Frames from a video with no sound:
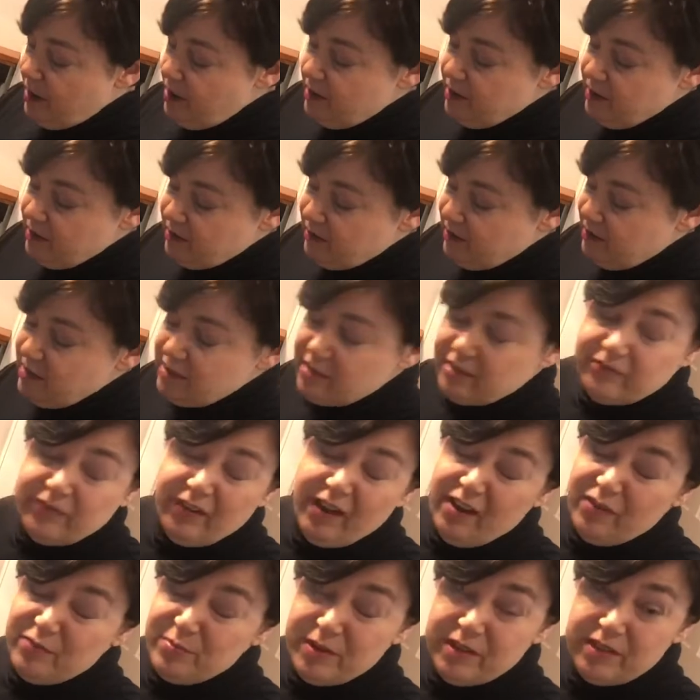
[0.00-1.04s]
at least
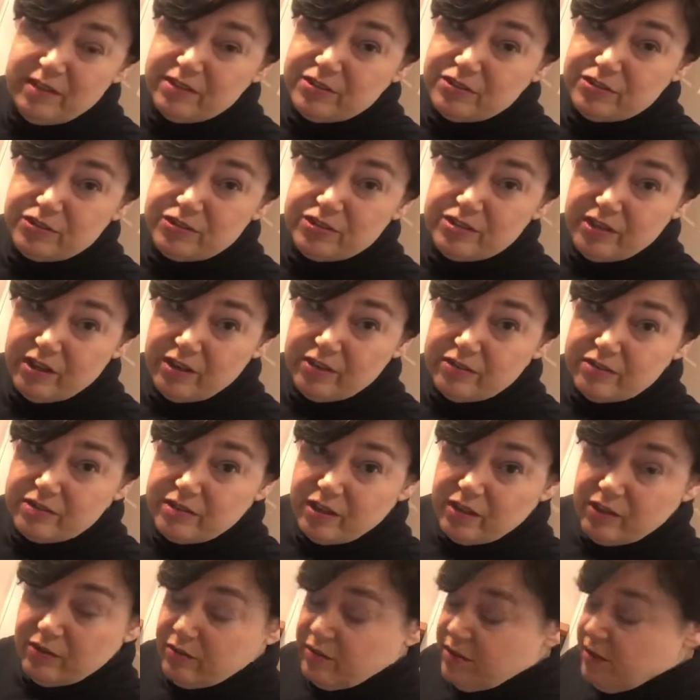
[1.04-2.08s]
5 minutes or so.
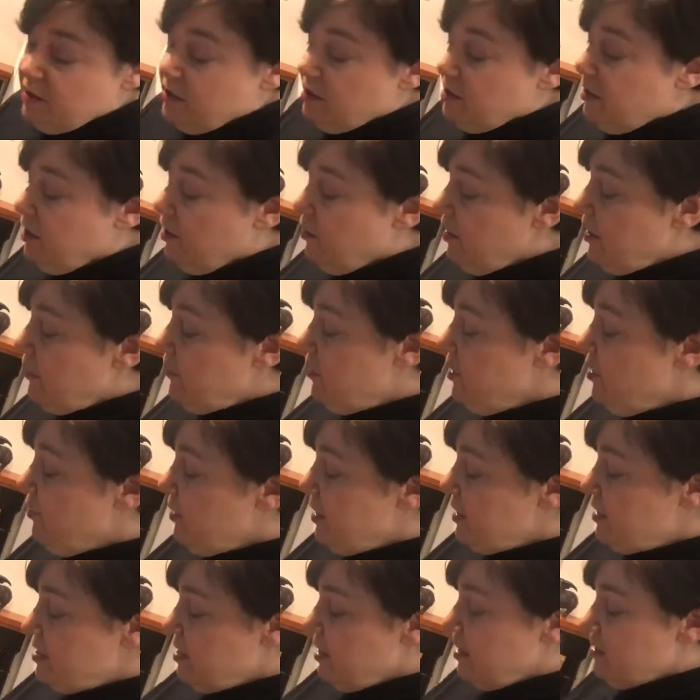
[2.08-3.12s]
So, even though we
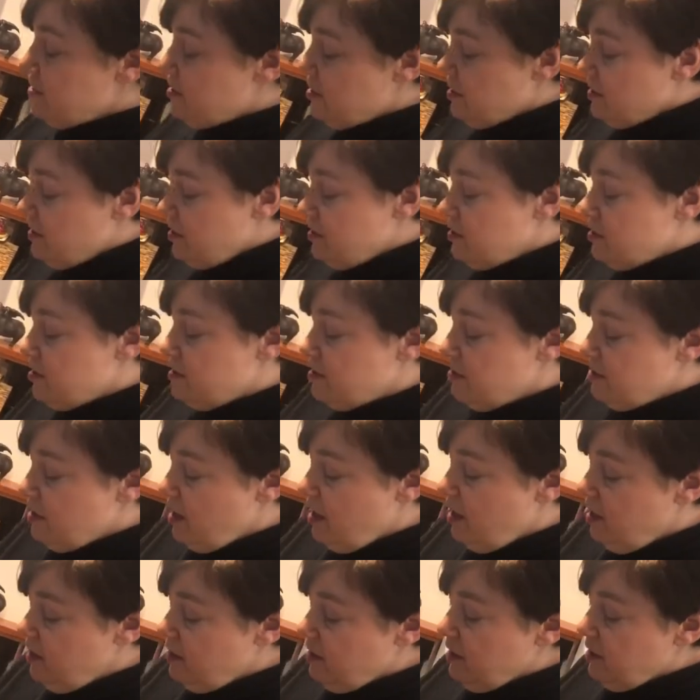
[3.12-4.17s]
tested this and
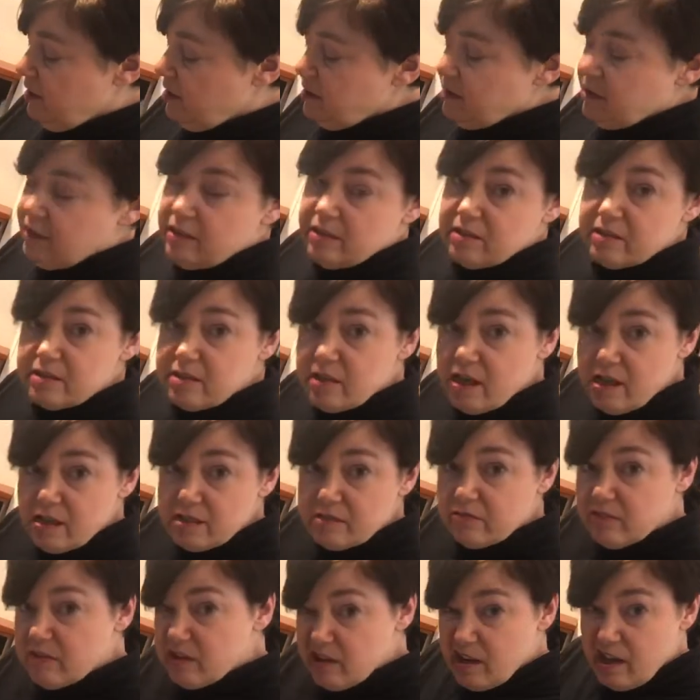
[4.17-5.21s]
saw that the insides
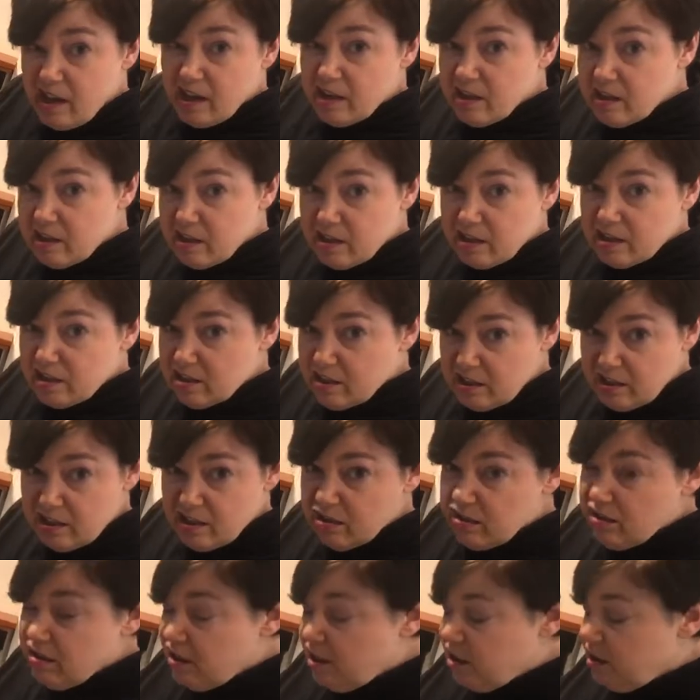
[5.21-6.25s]
weren't kind of
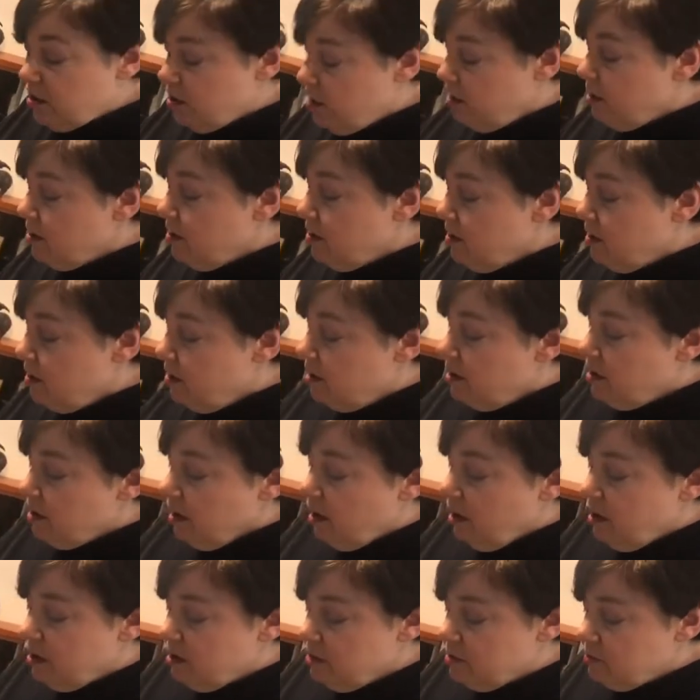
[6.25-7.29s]
gooey,
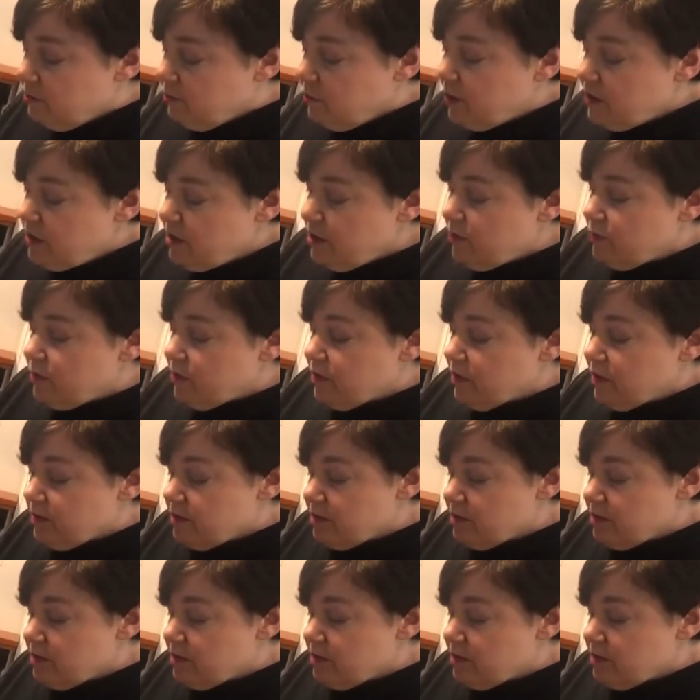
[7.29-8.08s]
we do want it